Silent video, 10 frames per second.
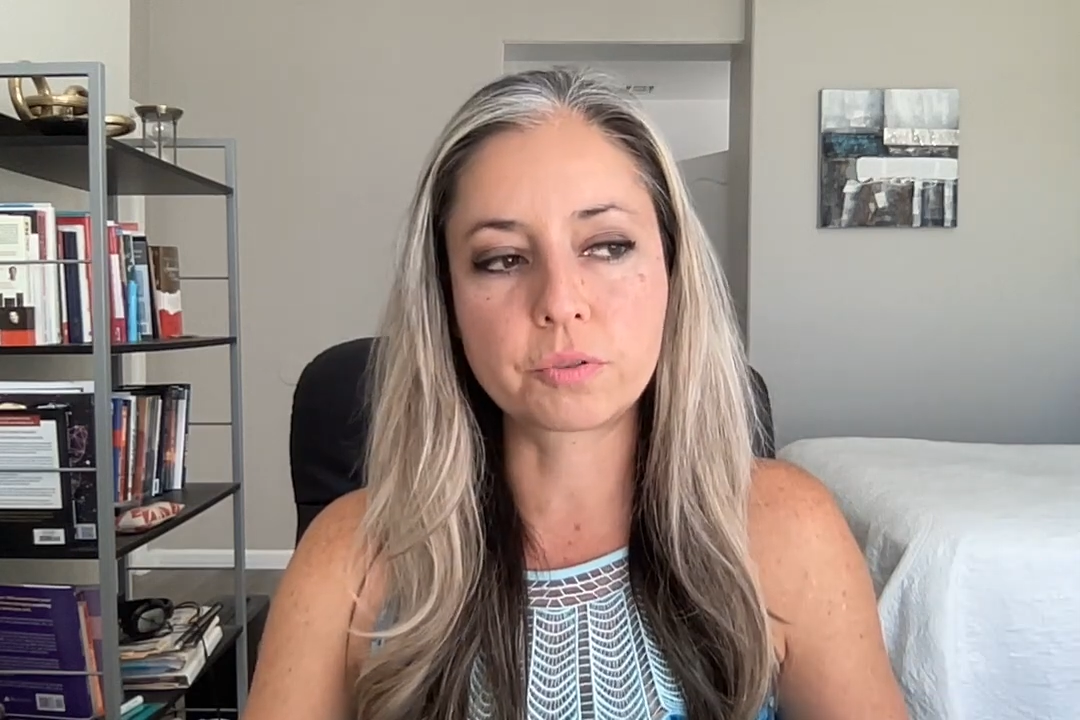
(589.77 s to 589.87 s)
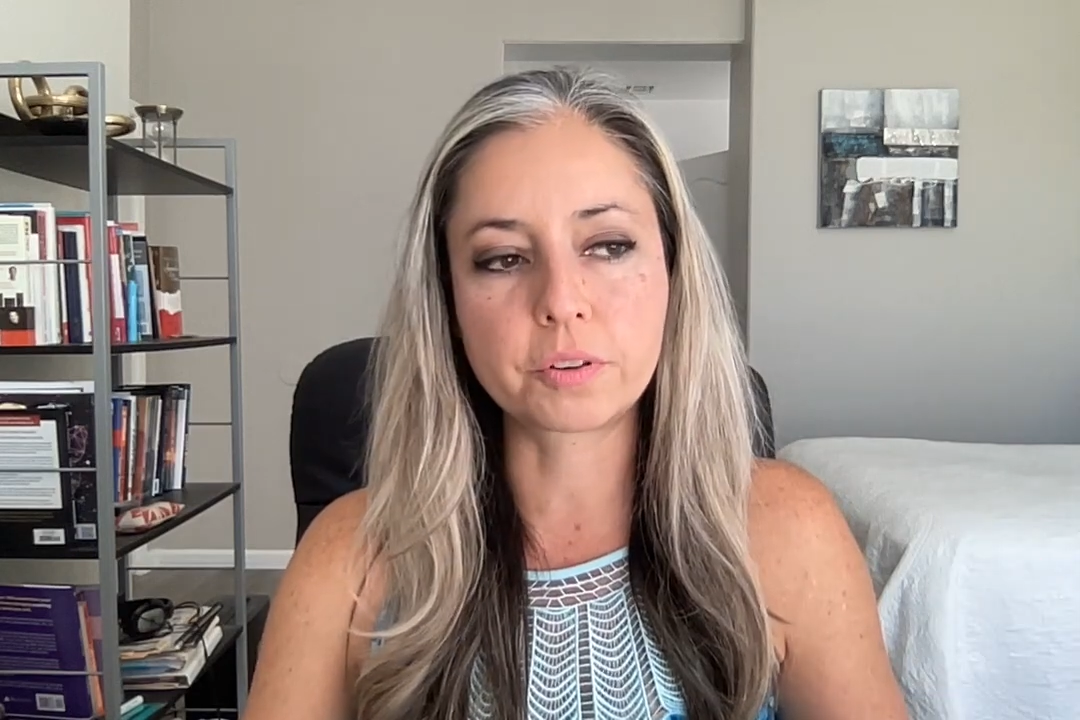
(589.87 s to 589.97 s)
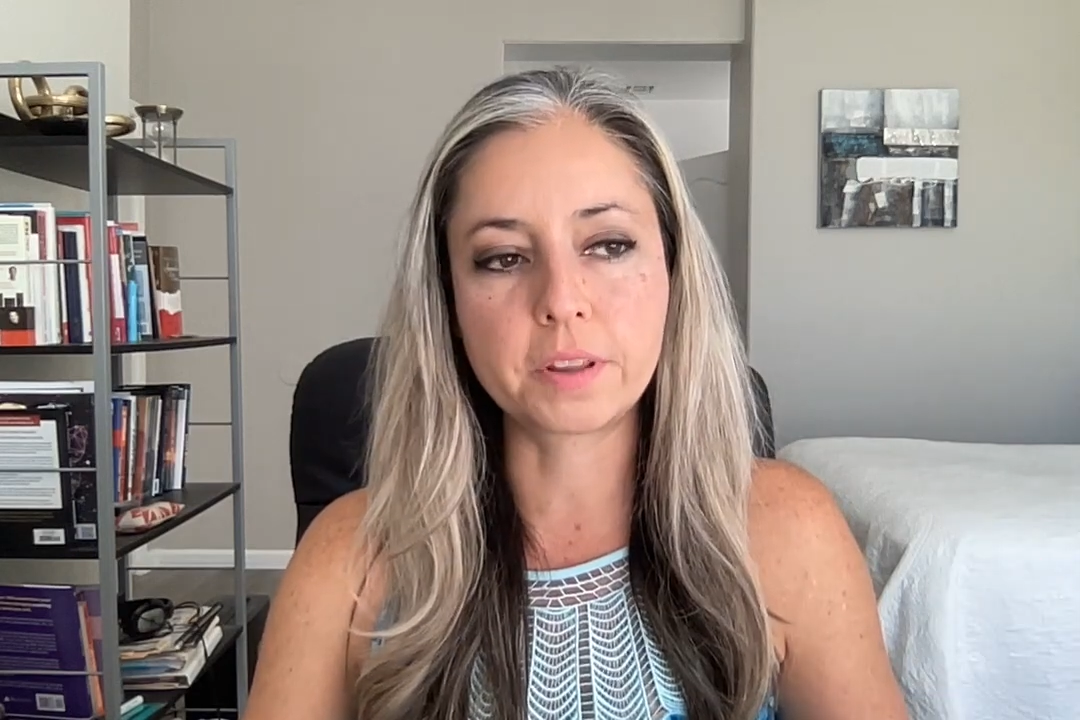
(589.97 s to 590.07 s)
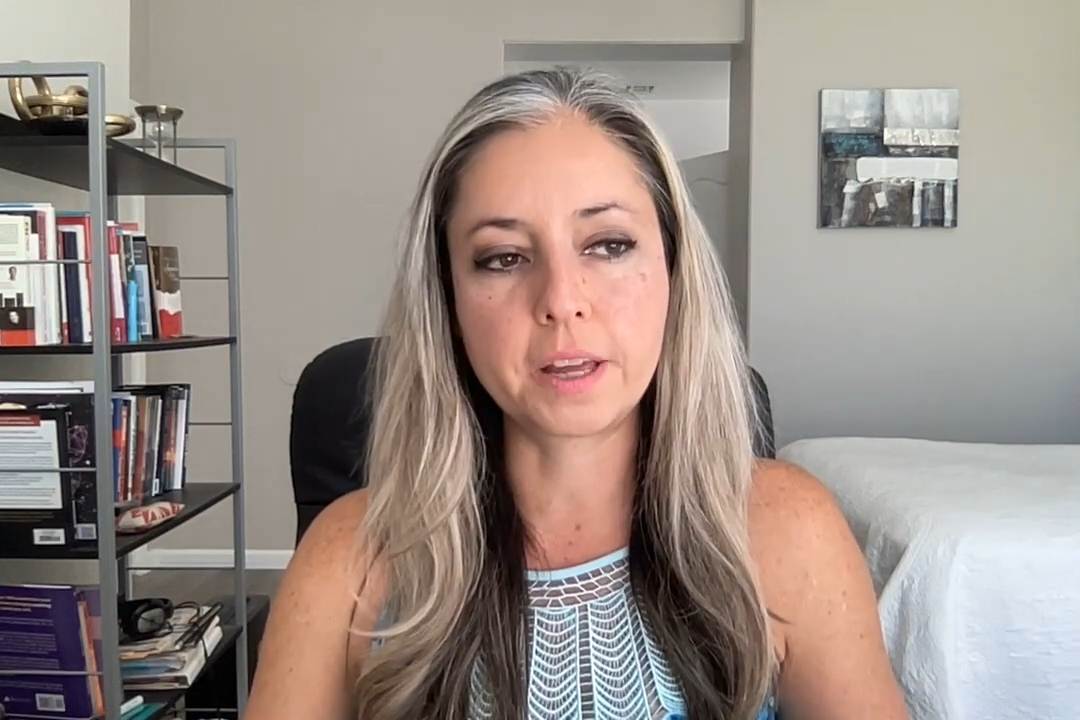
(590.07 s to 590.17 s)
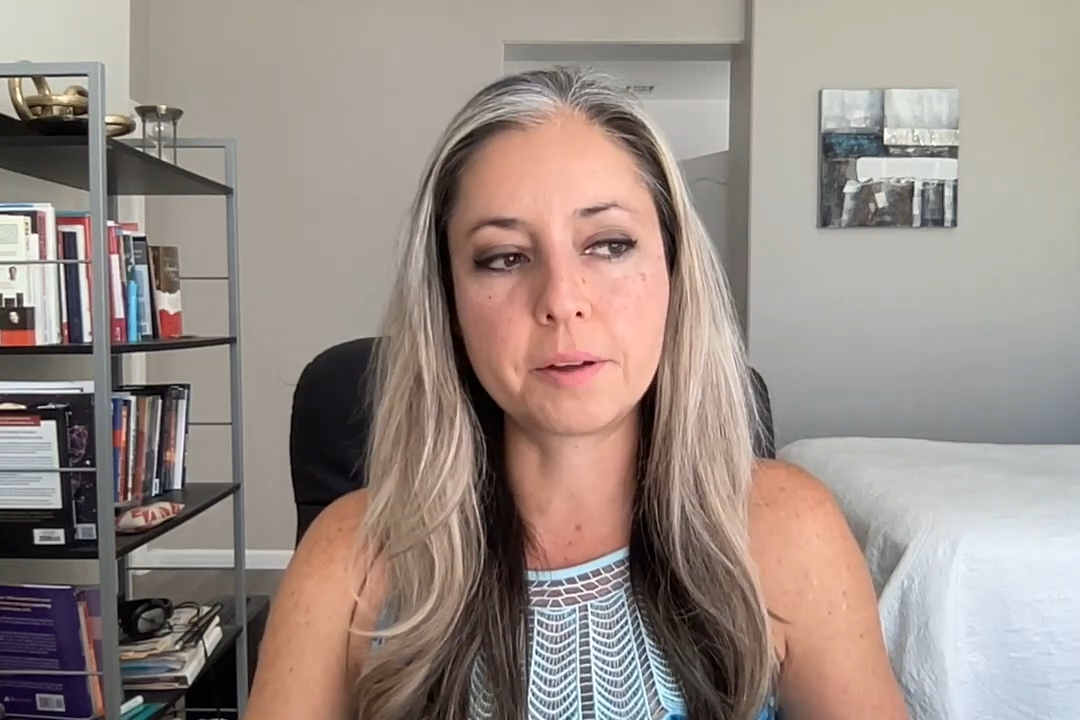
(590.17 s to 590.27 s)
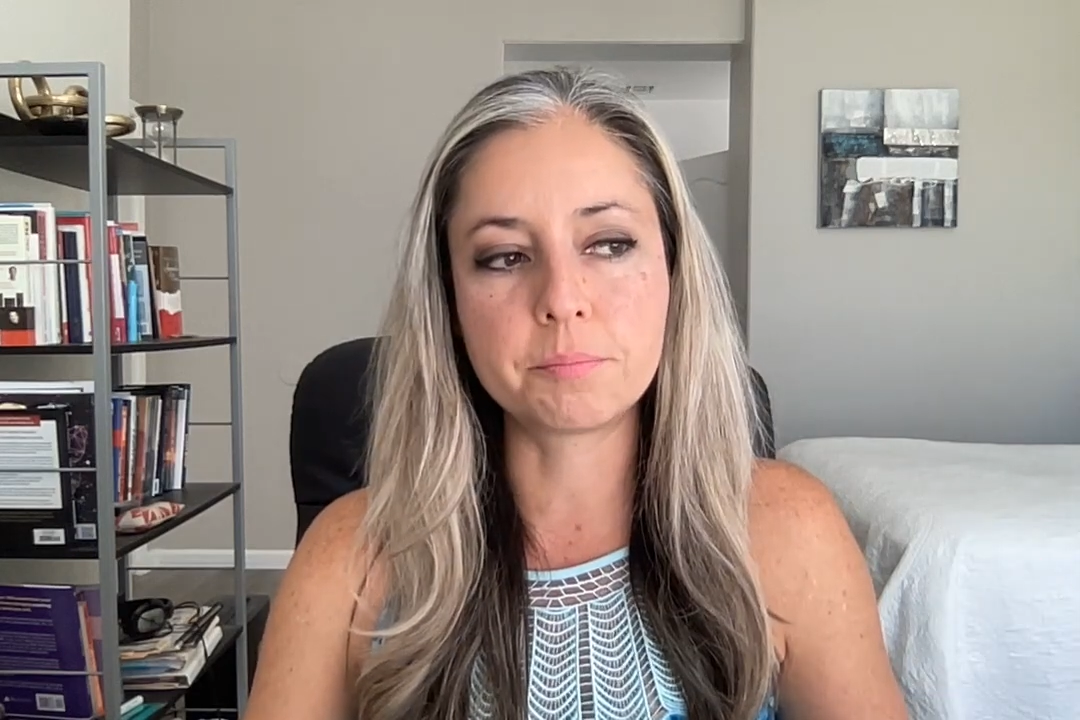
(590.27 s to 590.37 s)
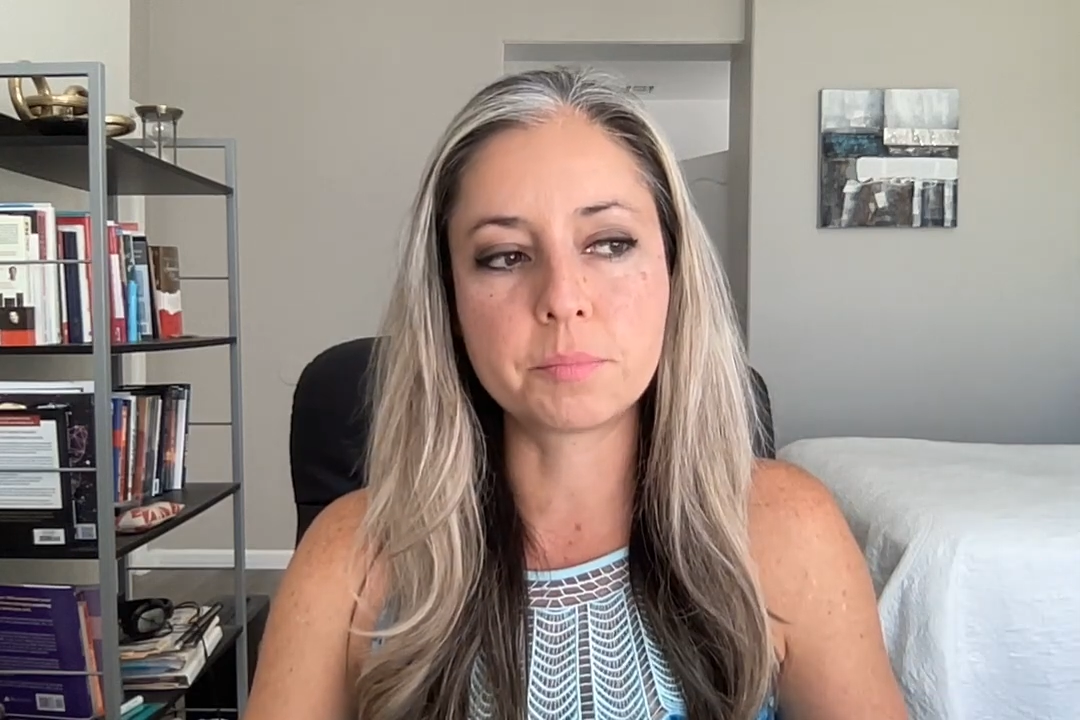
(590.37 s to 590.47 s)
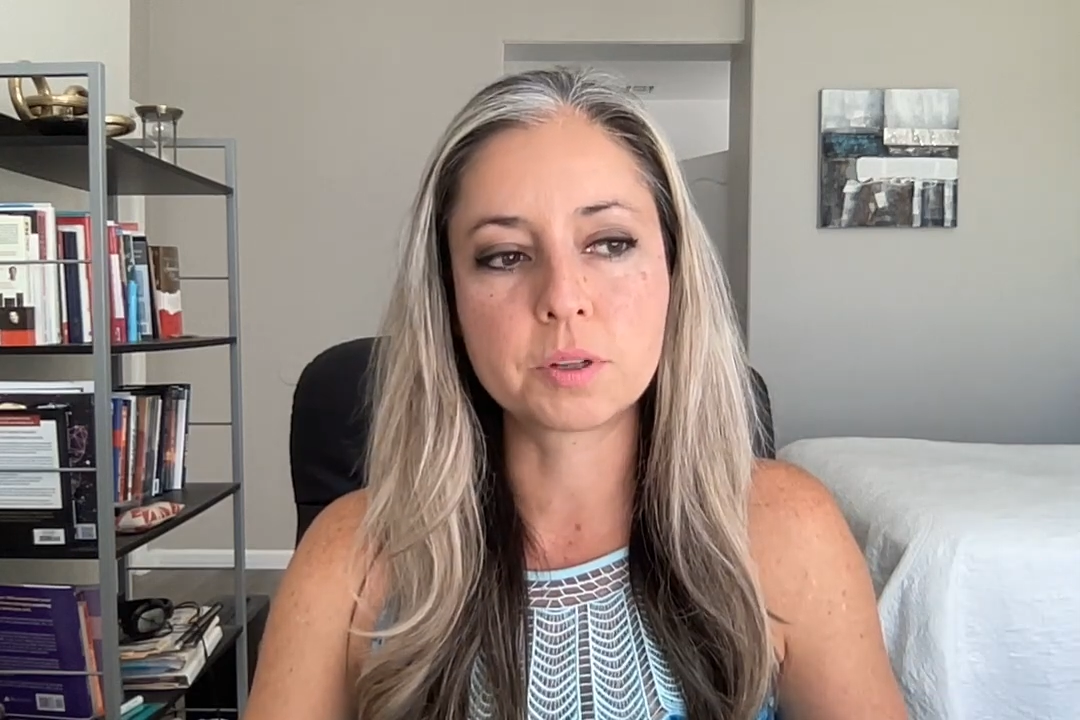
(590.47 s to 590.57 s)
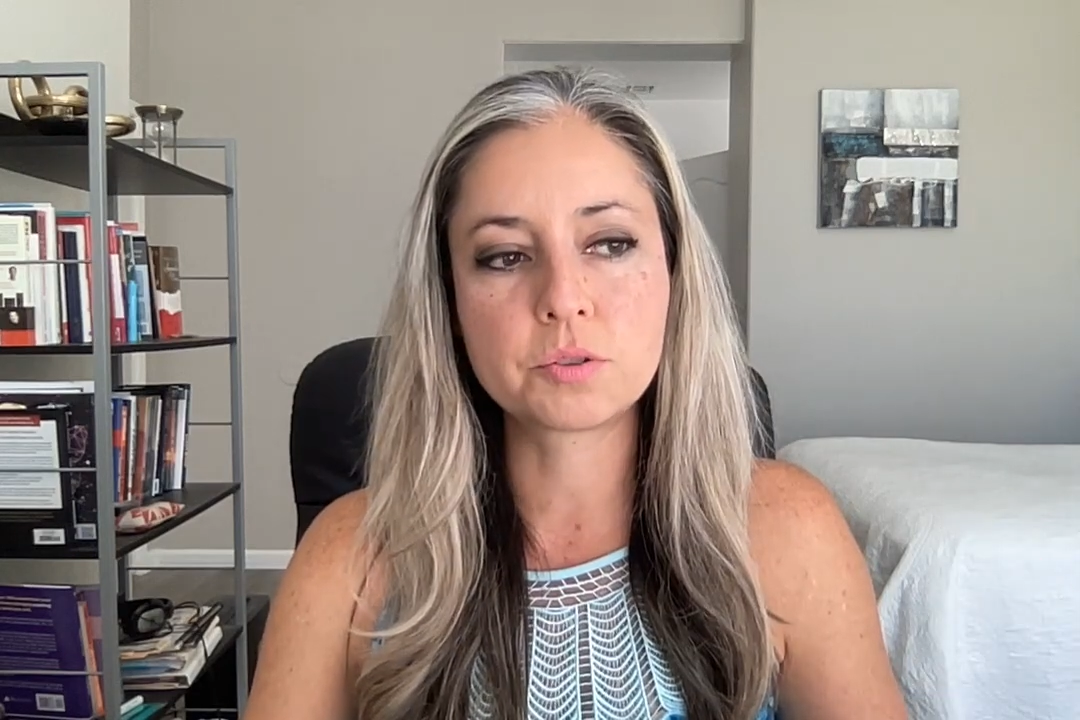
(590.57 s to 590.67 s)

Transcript: for them